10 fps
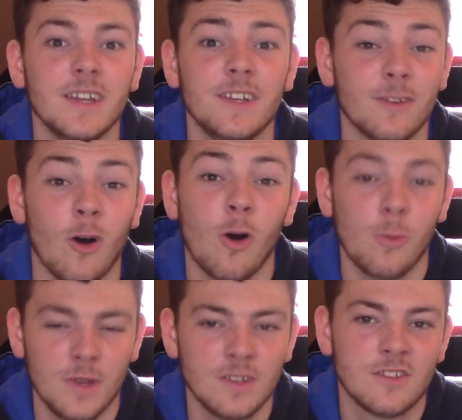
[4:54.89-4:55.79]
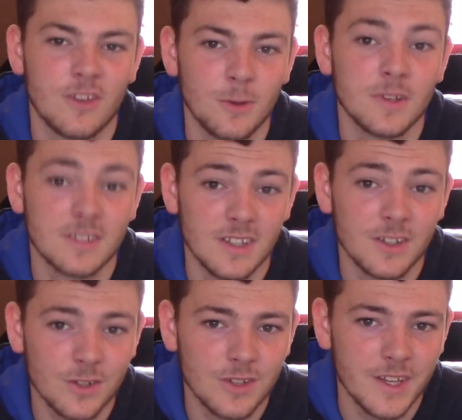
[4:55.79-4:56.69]
You're always due to see a
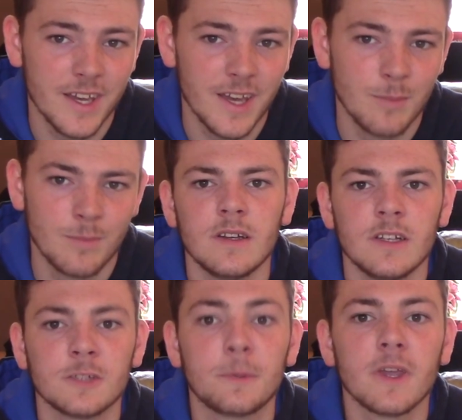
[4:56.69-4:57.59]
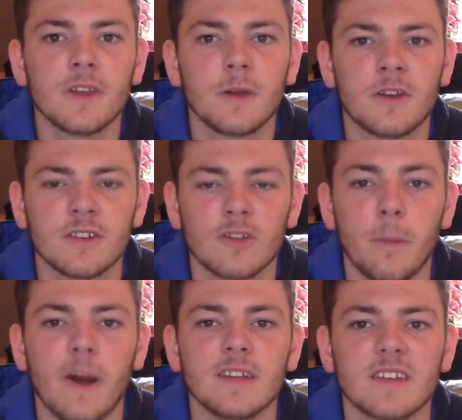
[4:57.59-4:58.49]
good game. Speaking of
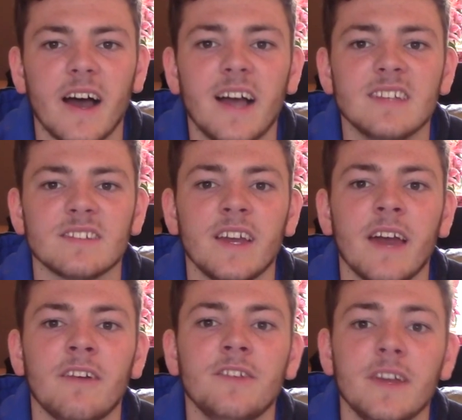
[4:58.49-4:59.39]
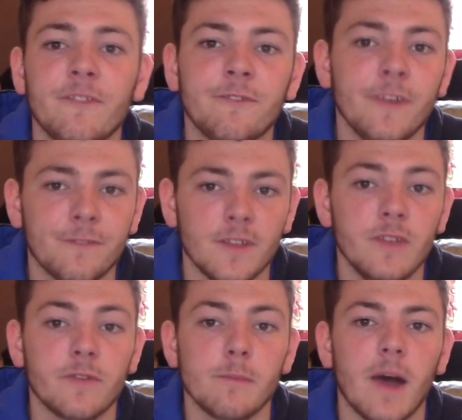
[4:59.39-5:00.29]
Crystal Palace, guys, they are indeed
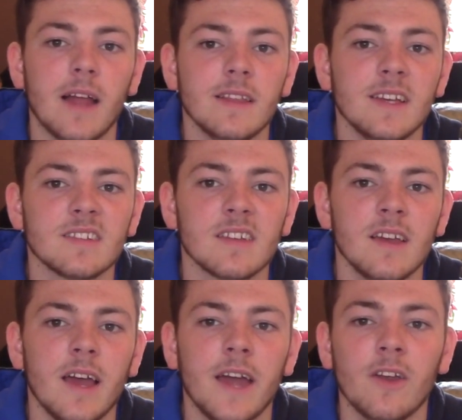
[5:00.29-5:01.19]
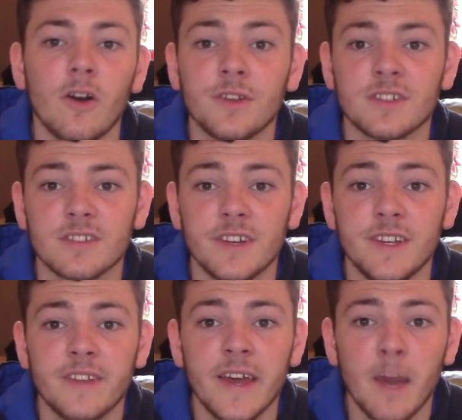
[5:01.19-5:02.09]
15th in my list, and
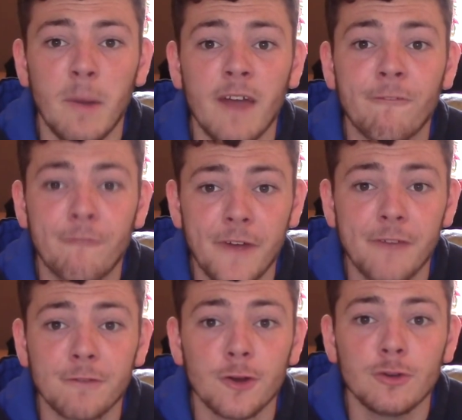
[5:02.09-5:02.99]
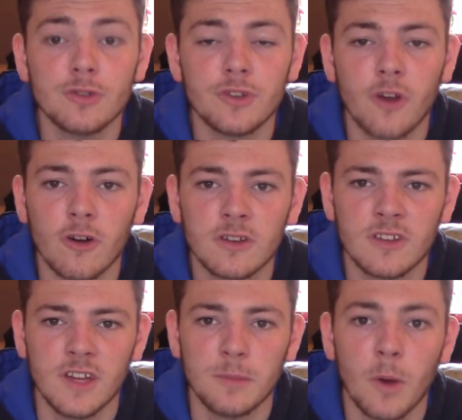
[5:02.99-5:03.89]
honestly, they are my favourite underdog team to